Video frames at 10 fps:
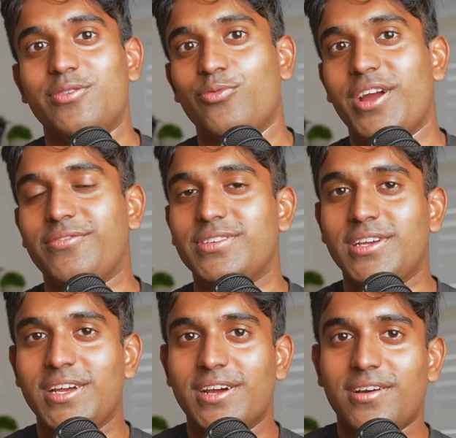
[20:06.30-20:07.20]
waves,
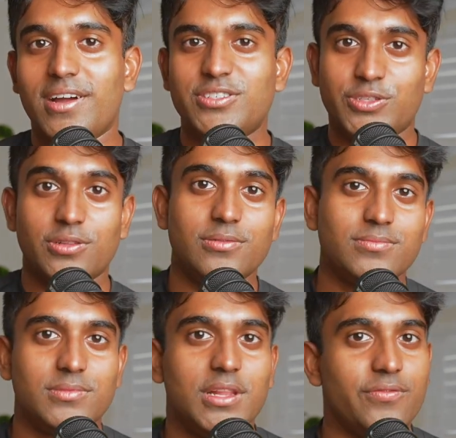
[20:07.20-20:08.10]
I still
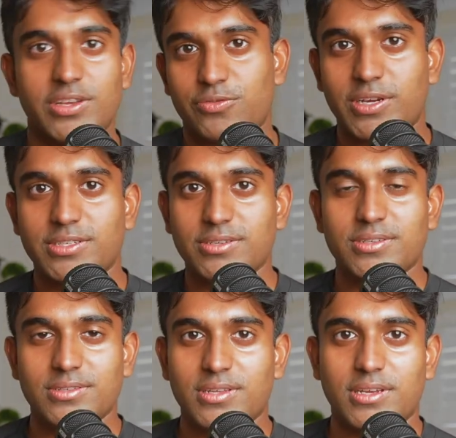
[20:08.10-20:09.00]
love these races.
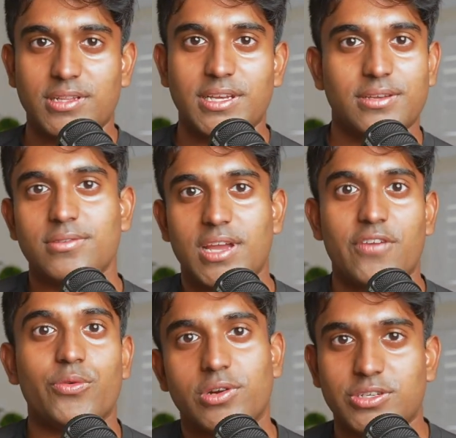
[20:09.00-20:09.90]
Like, I think
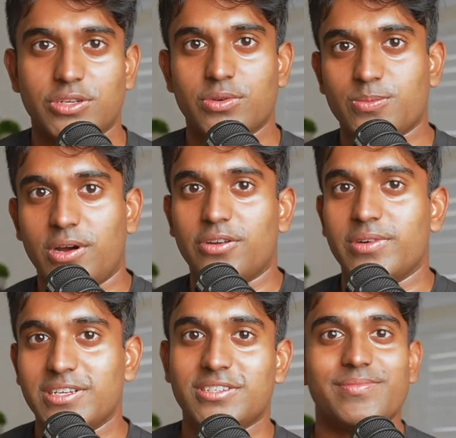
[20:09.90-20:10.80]
everyone should do a Spartan
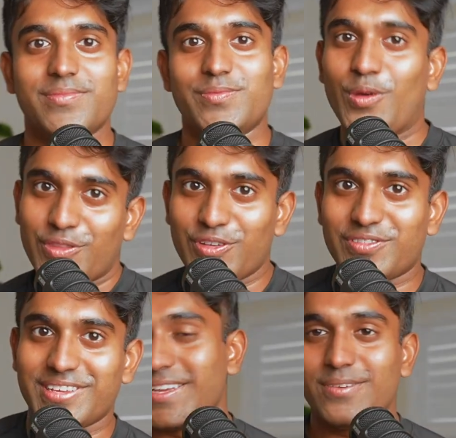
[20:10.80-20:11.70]
race. Not the
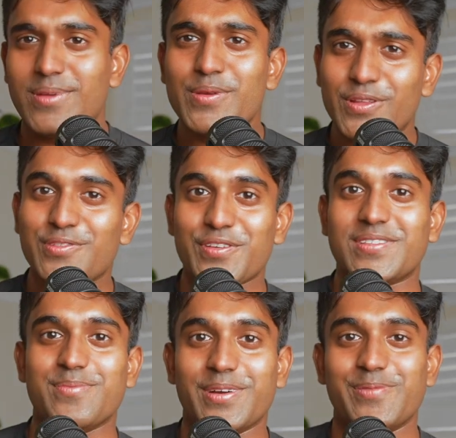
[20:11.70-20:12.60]
50, maybe not the
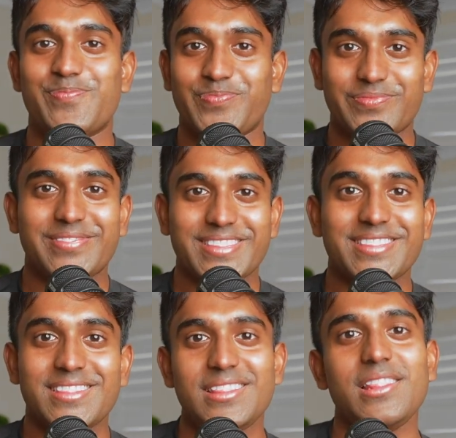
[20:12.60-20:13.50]
50, but
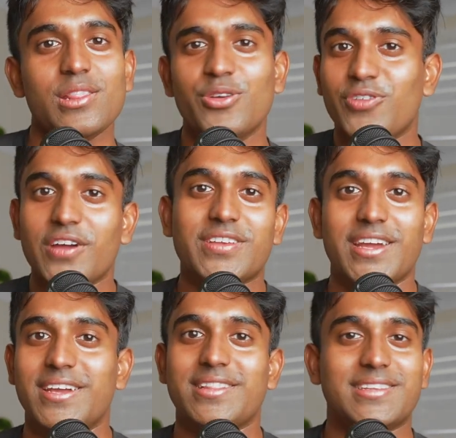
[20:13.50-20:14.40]
the
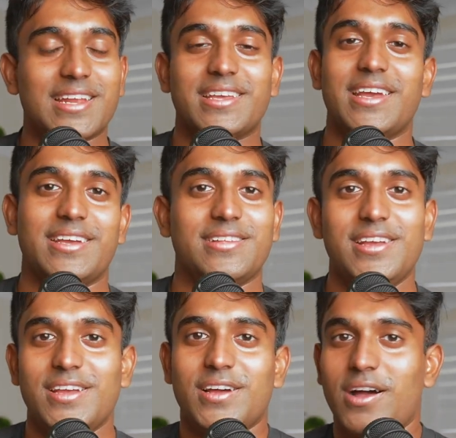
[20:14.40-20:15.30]
5K, the 10K.
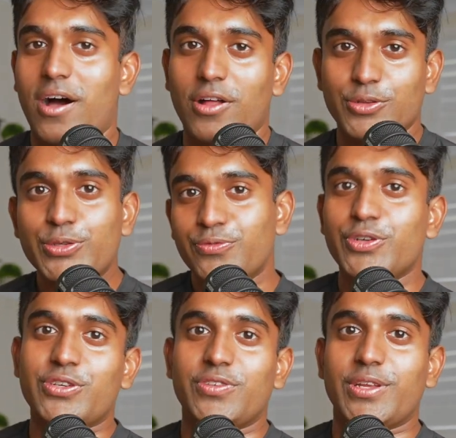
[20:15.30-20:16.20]
I'll do some
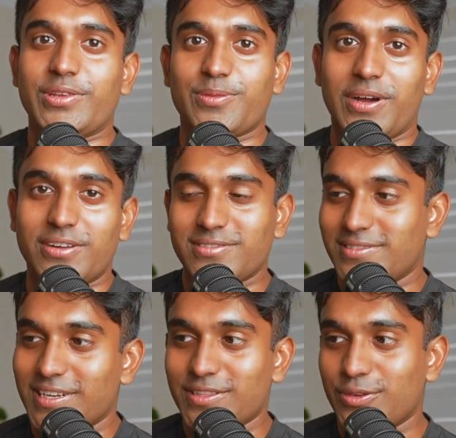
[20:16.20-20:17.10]
future videos about
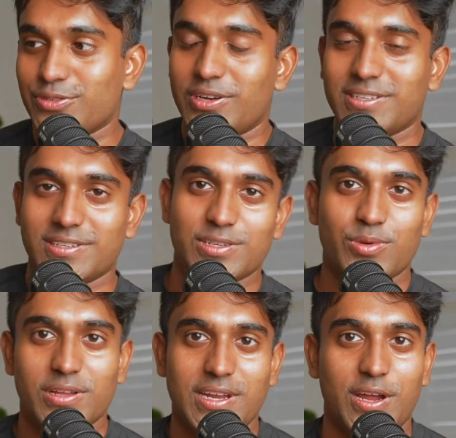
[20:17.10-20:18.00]
like those races as
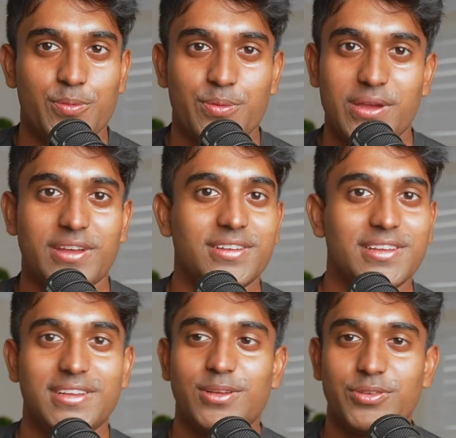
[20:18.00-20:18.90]
well and how to prepare.
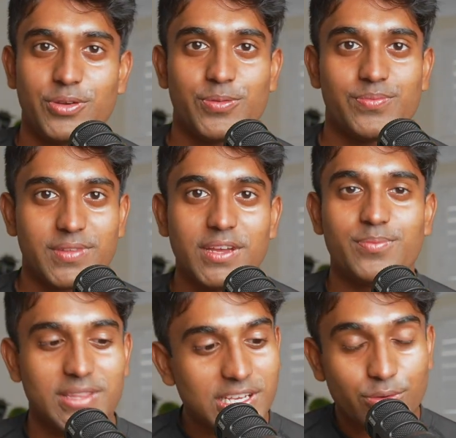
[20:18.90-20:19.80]
So yeah,
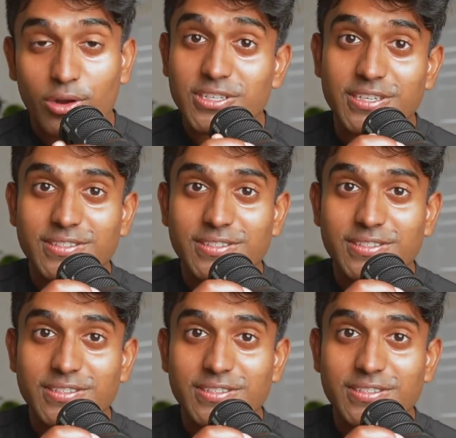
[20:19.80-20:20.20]
but thanks for watching,